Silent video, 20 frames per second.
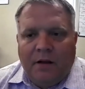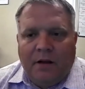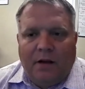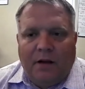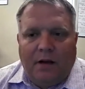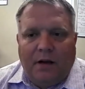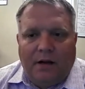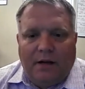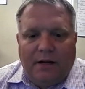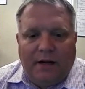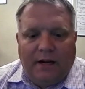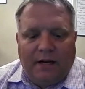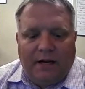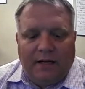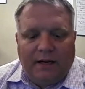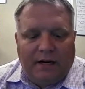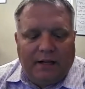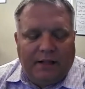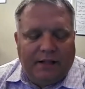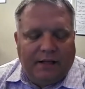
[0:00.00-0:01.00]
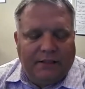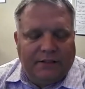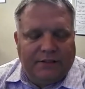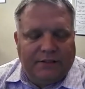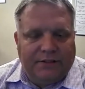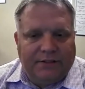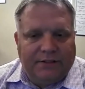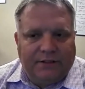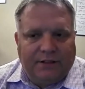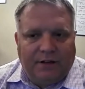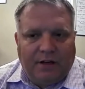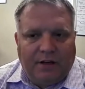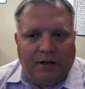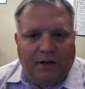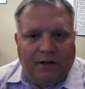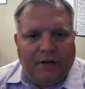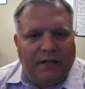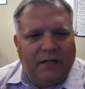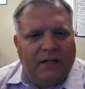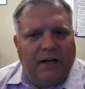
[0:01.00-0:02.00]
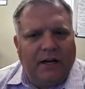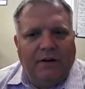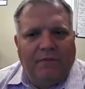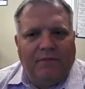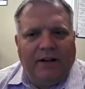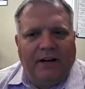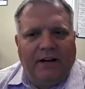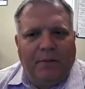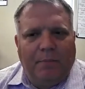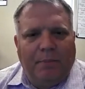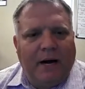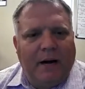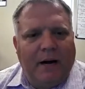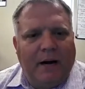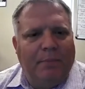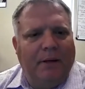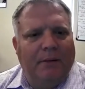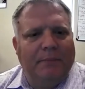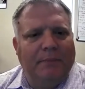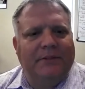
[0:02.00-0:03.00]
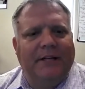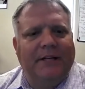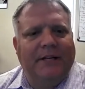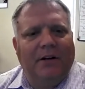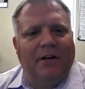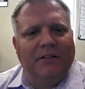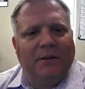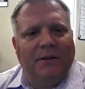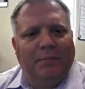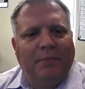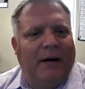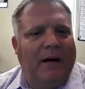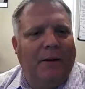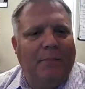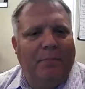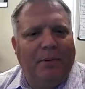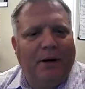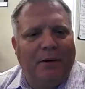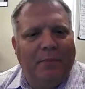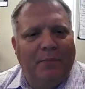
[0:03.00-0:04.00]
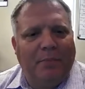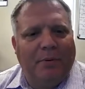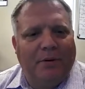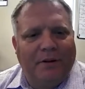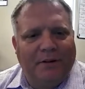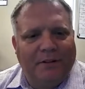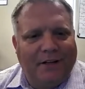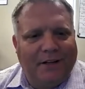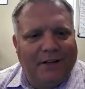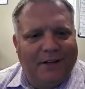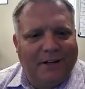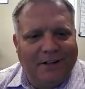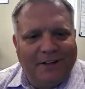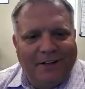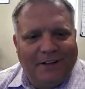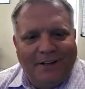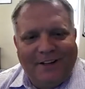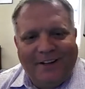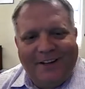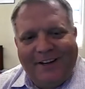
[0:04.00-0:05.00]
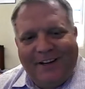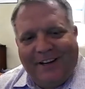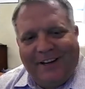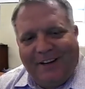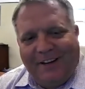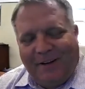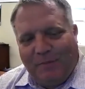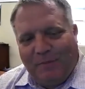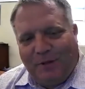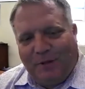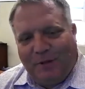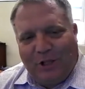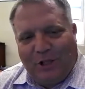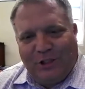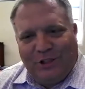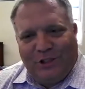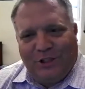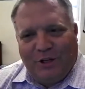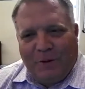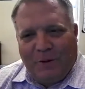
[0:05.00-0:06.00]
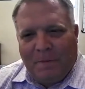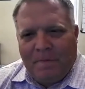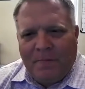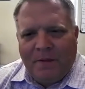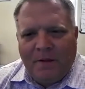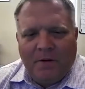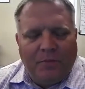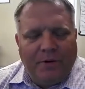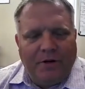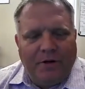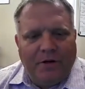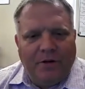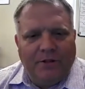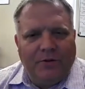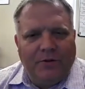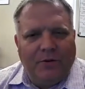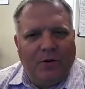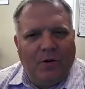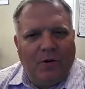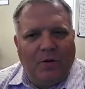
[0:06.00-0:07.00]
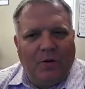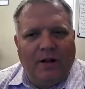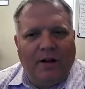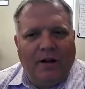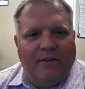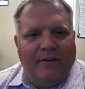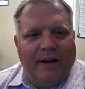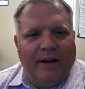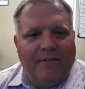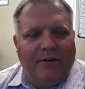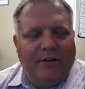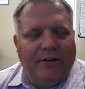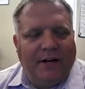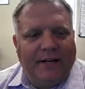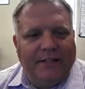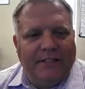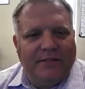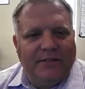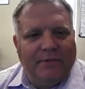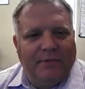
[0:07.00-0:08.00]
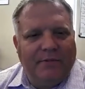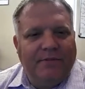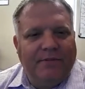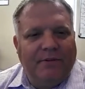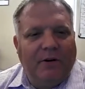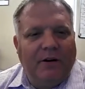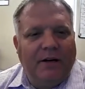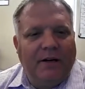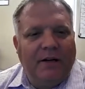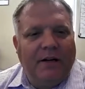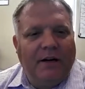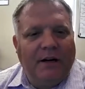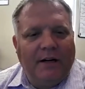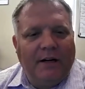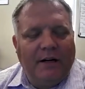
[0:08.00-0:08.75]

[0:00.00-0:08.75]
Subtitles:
And I think it's just a great kind of like a pop-up sale. It's a pop-up car show. We don't do a whole lot of advertisement for it.